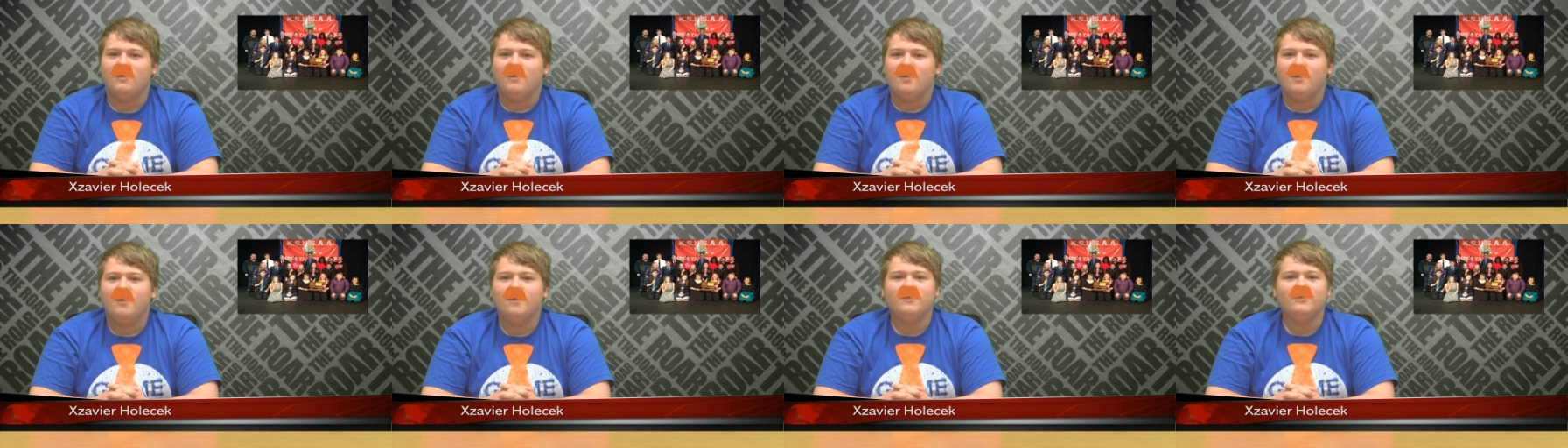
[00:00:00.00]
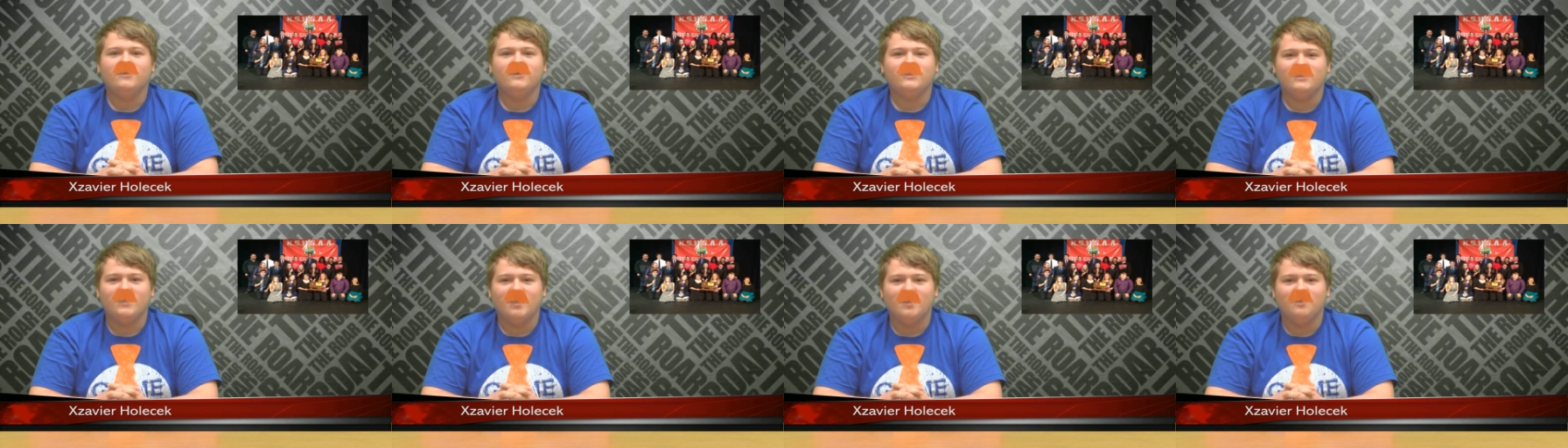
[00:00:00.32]

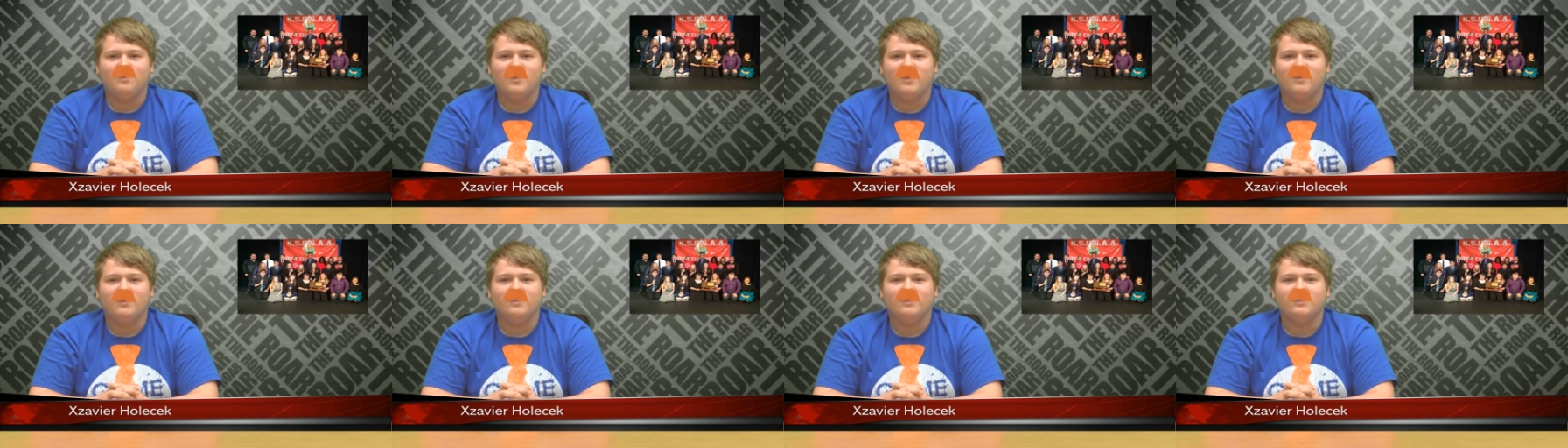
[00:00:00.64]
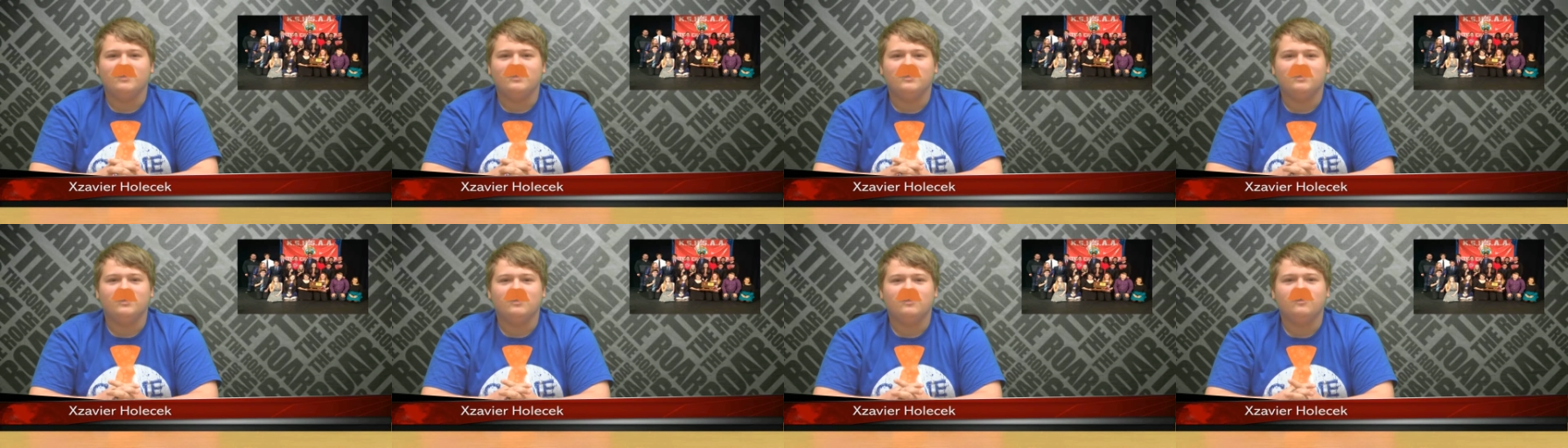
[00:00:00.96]
Other state
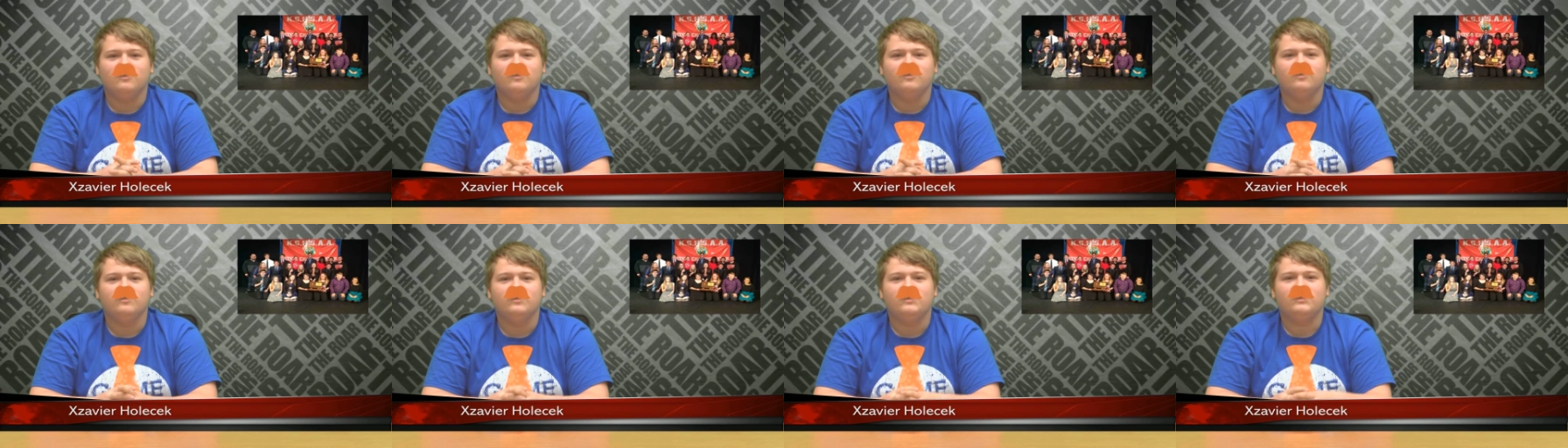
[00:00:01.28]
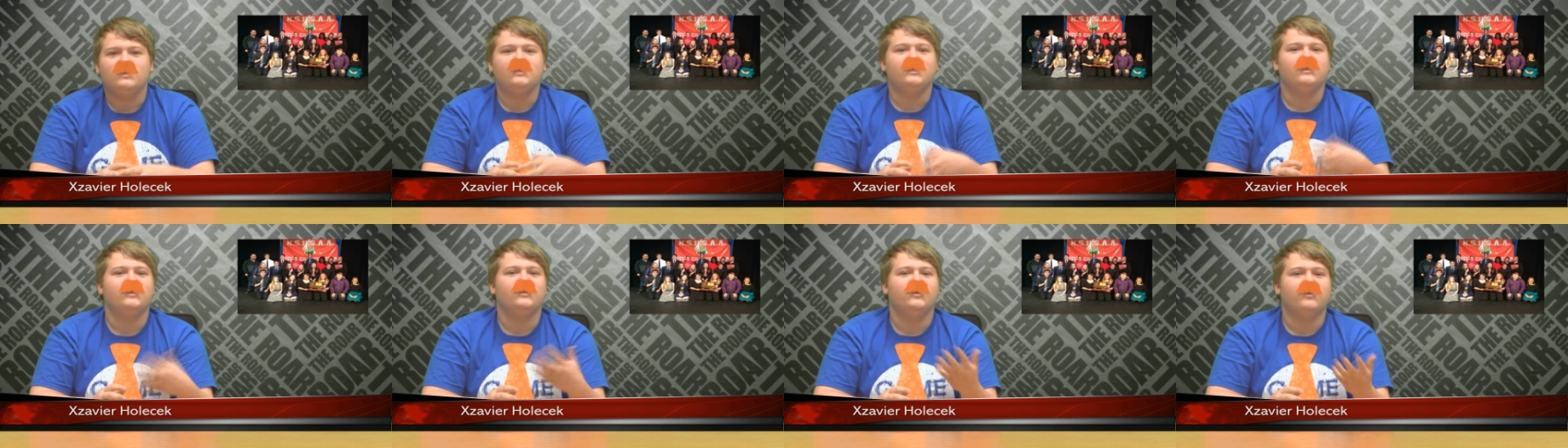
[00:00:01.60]
medalists include
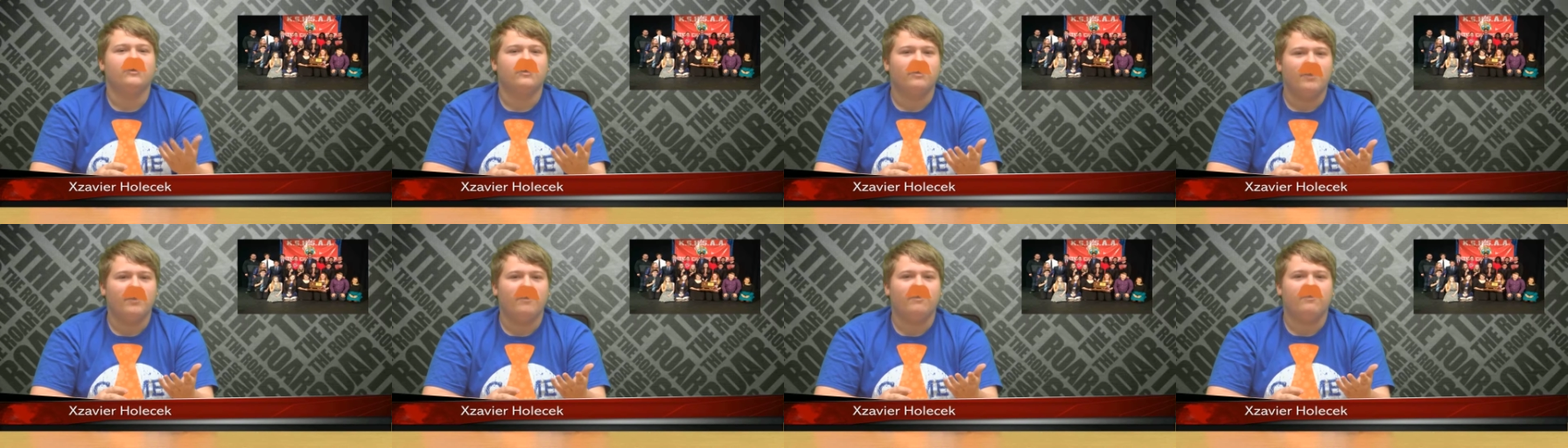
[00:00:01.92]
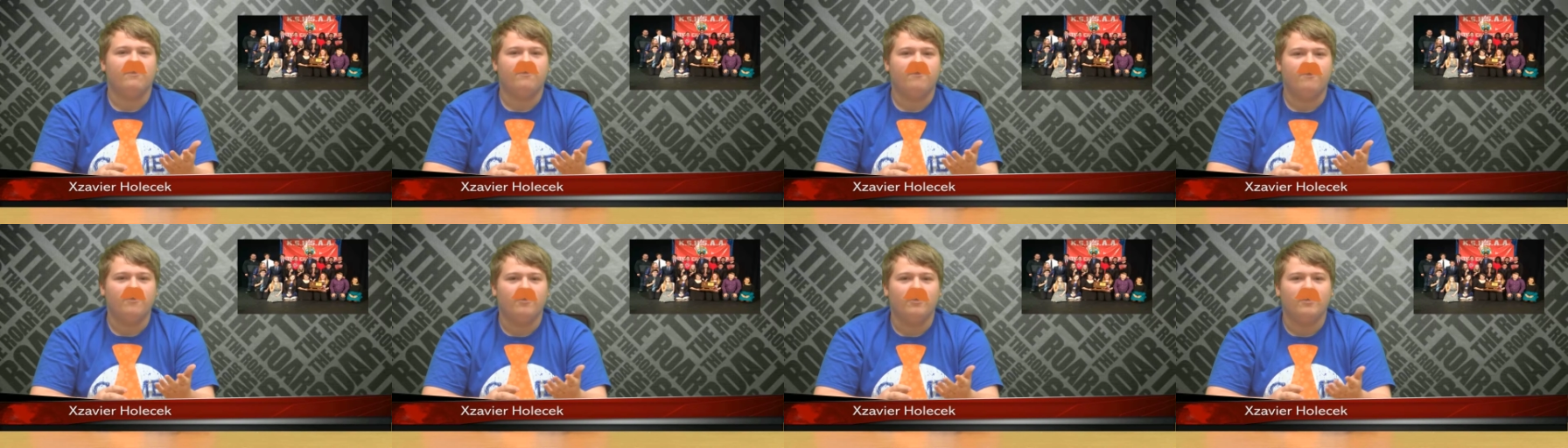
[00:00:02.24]
senior Kara
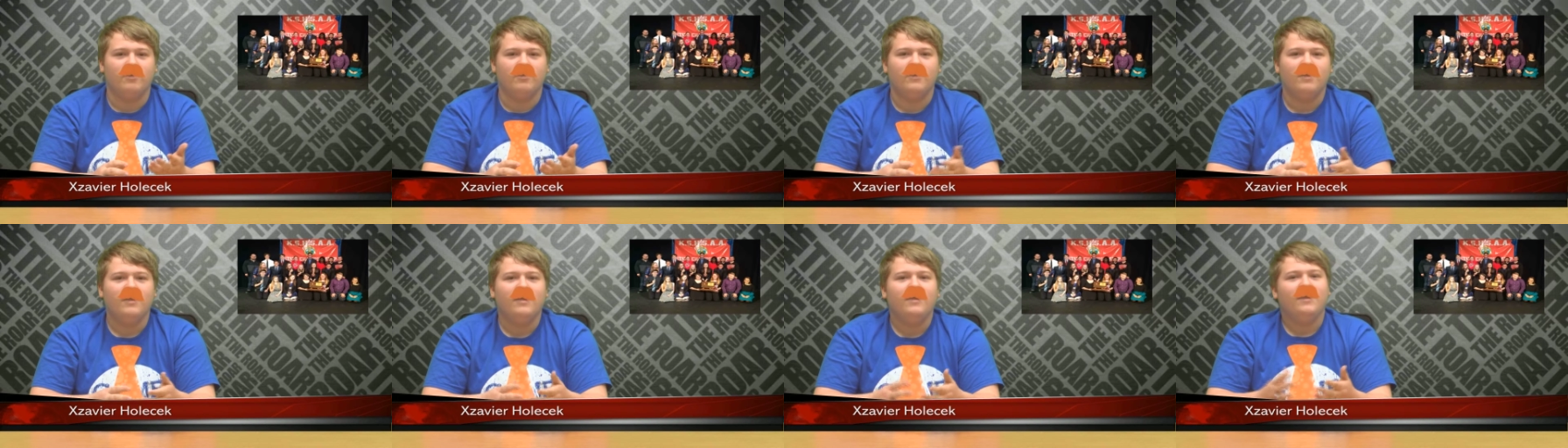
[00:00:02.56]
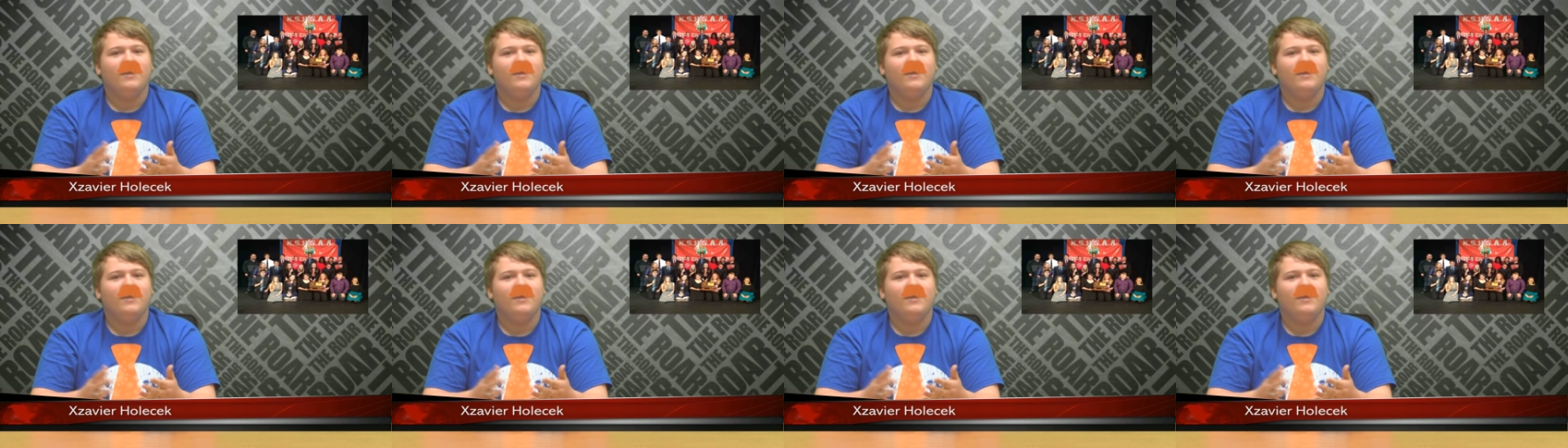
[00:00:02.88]
Fort